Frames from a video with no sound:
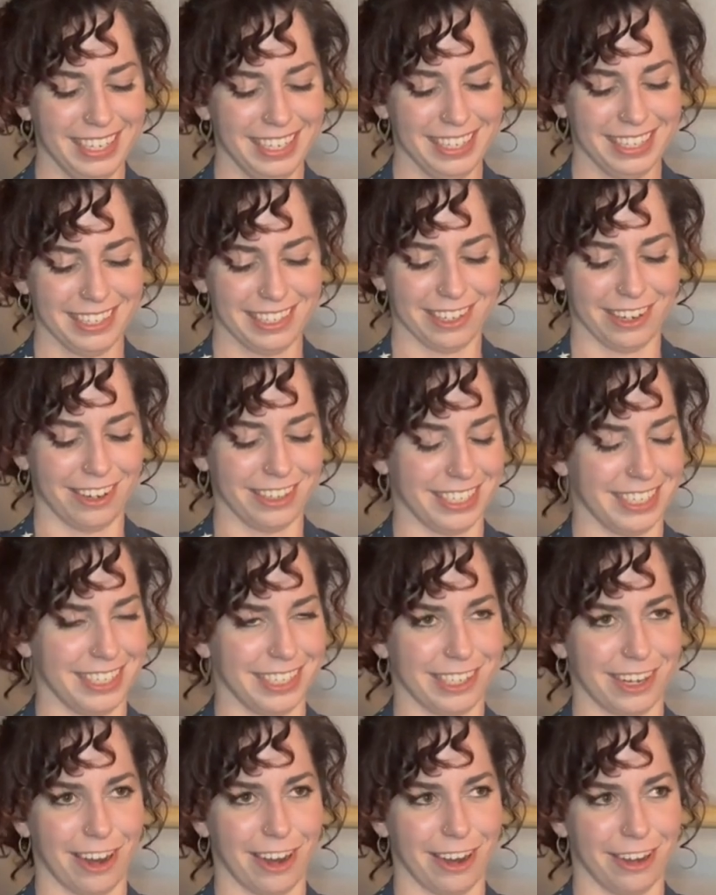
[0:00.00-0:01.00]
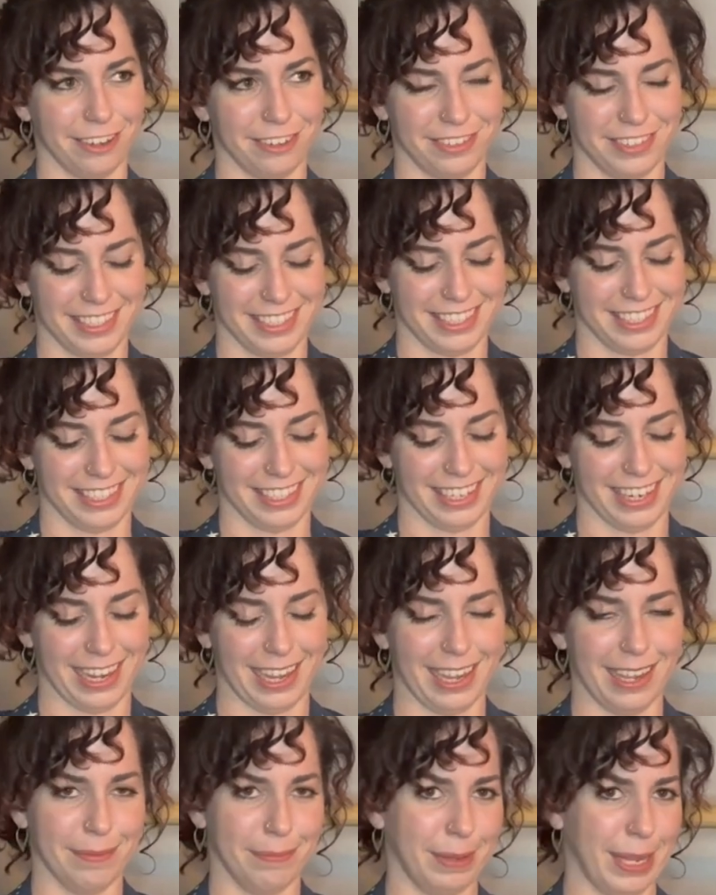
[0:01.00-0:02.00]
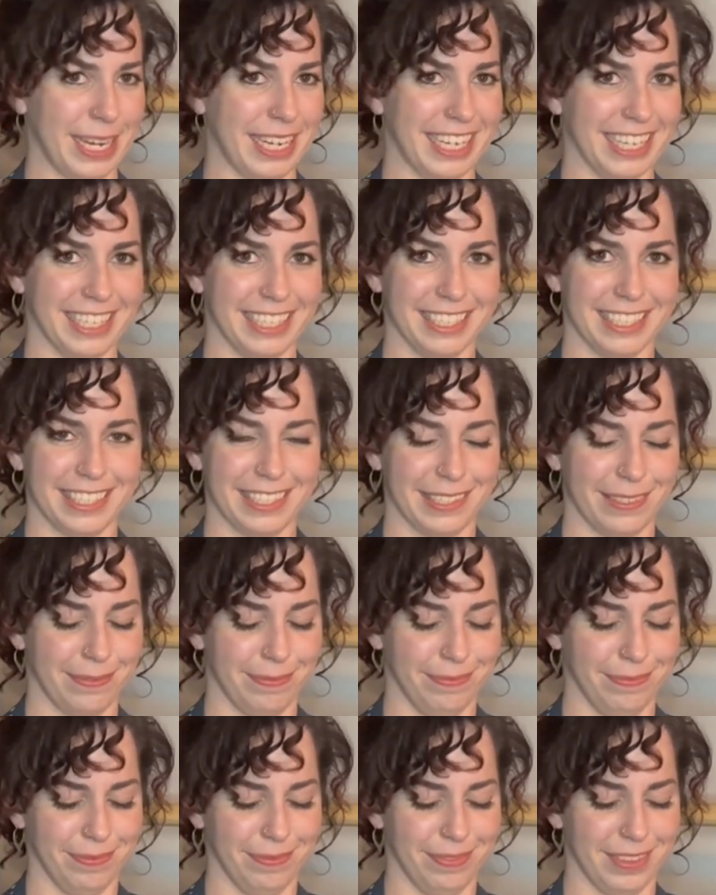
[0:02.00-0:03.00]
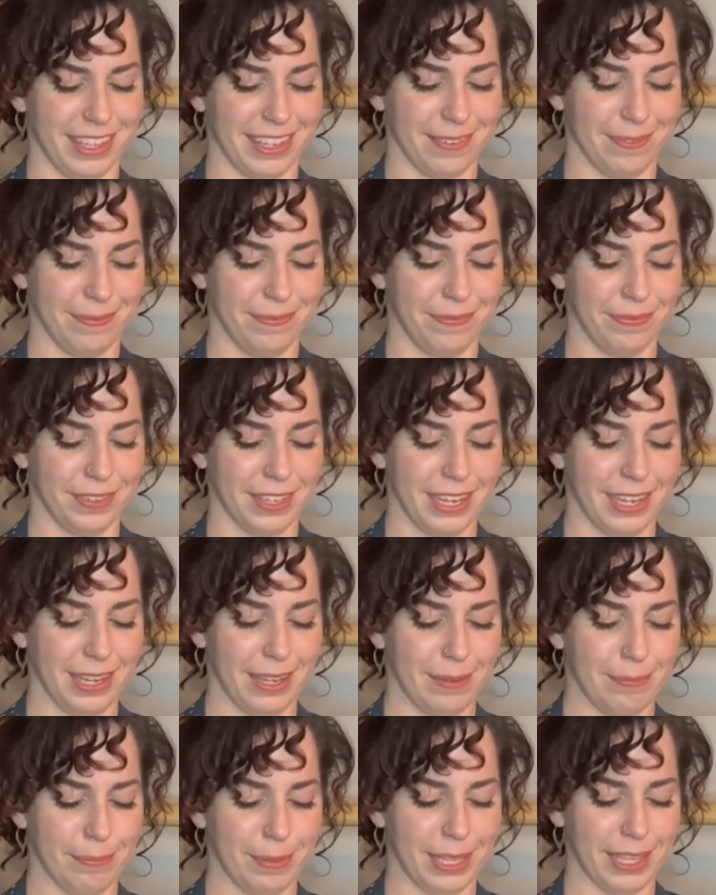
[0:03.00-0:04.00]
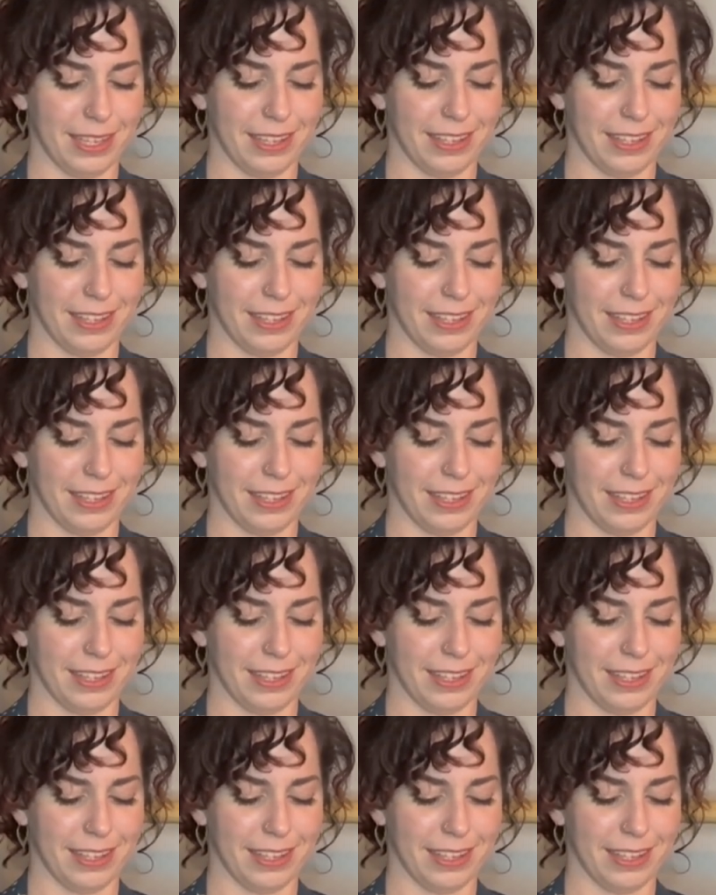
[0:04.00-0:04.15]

shawls and scarves, blankets. But